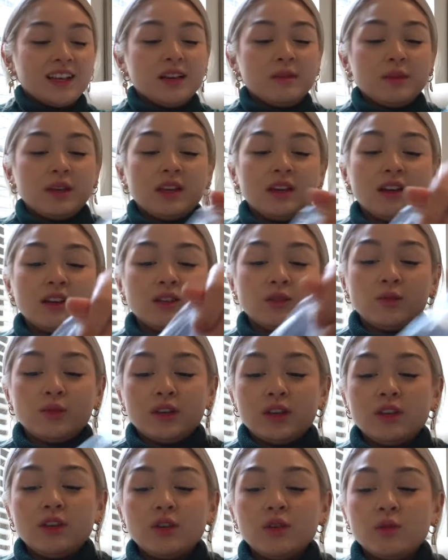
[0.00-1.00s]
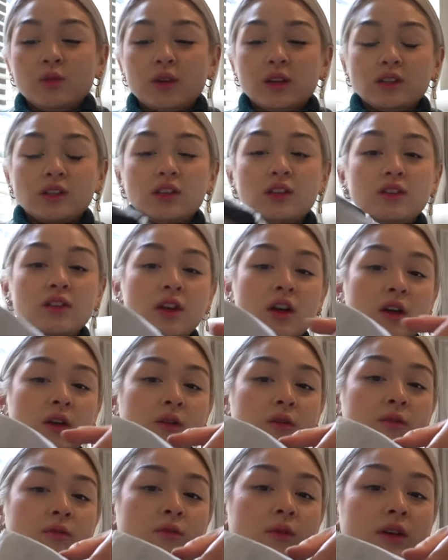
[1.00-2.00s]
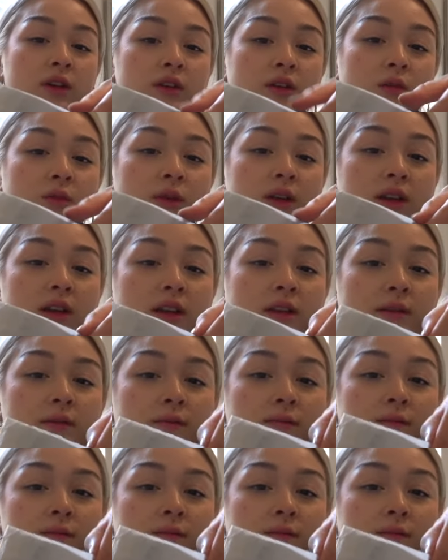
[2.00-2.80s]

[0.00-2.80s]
because wouldn't you want to know what you're winning?